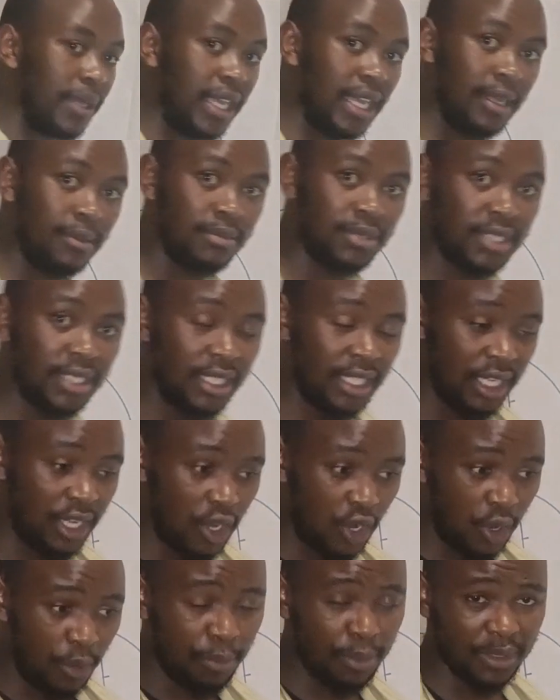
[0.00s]
becomes
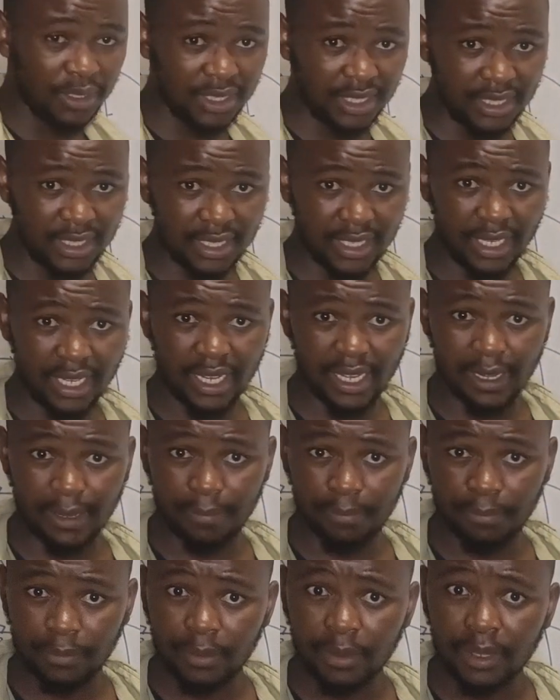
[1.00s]
opposite
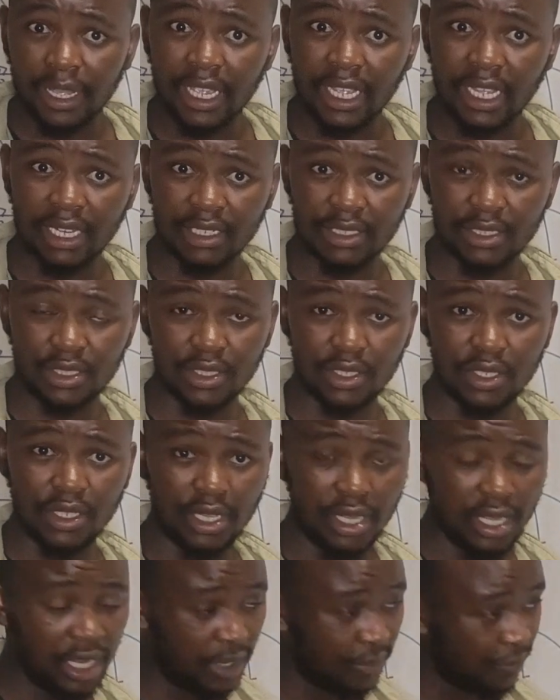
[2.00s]
angles
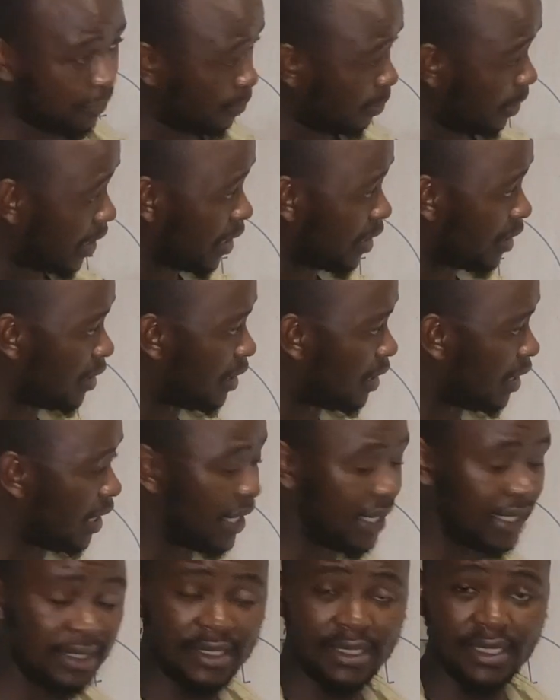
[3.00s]
of parallel
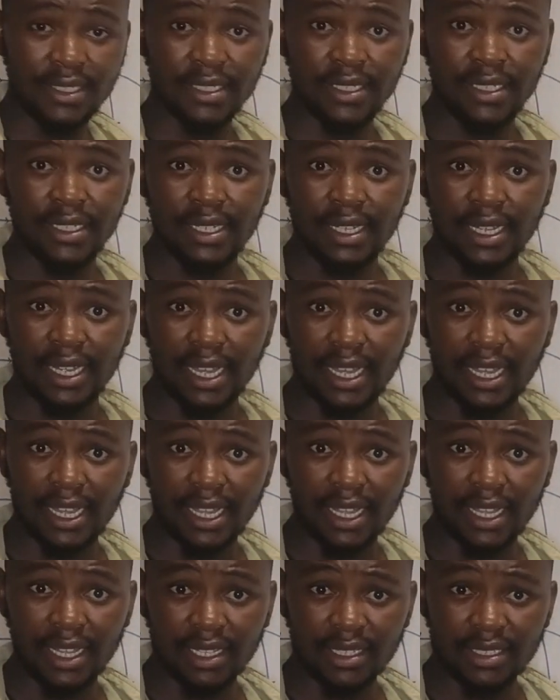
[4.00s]
lines
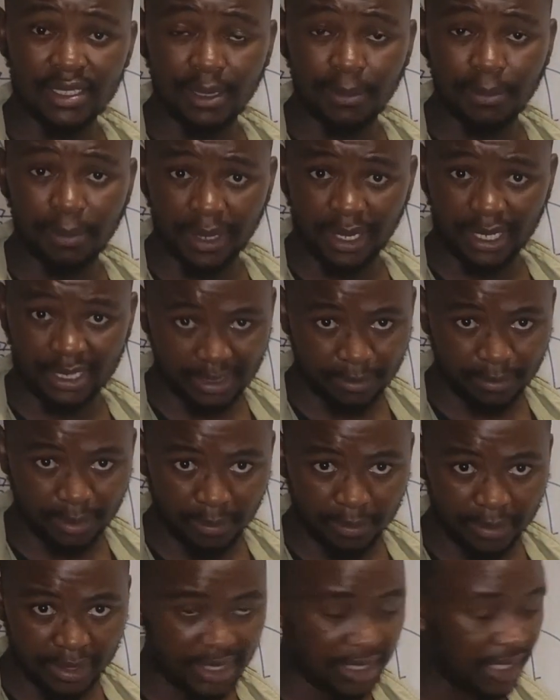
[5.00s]
are
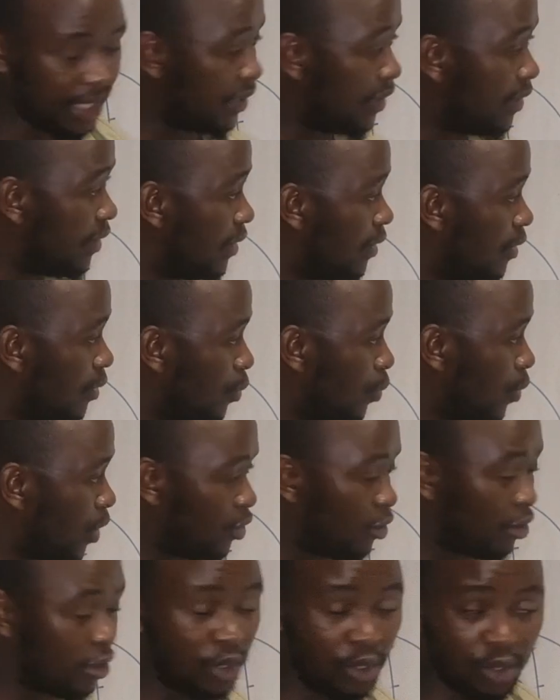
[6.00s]
supplementary.
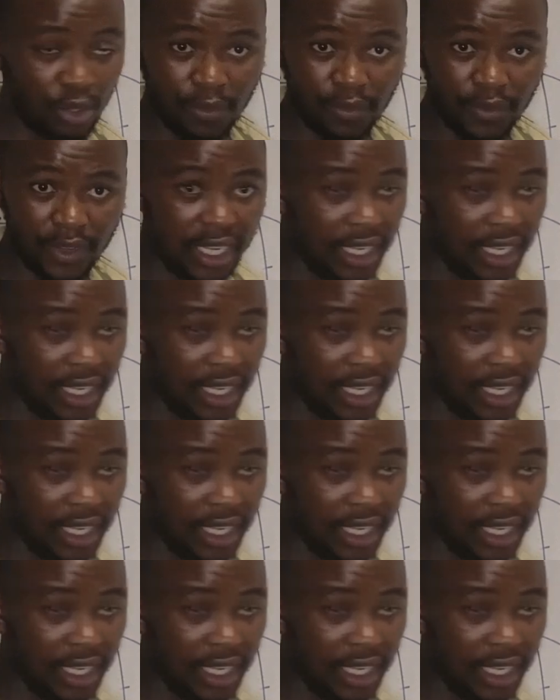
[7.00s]
When we talk of